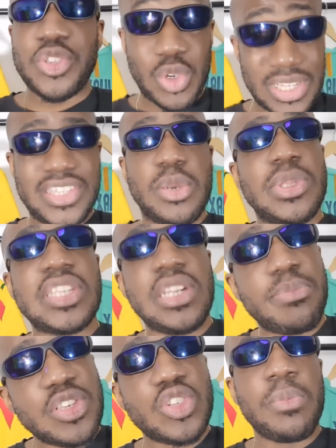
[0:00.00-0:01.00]
So you see where the
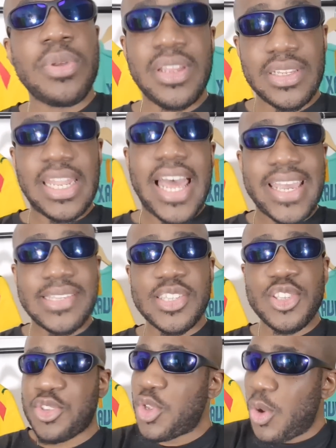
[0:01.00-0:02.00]
slippery slope lies.
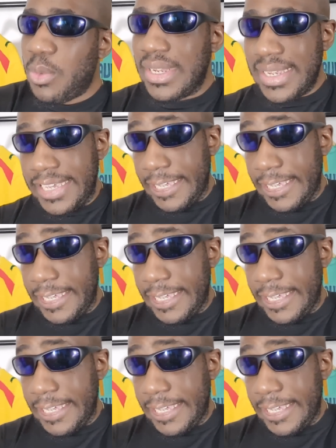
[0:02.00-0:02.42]
So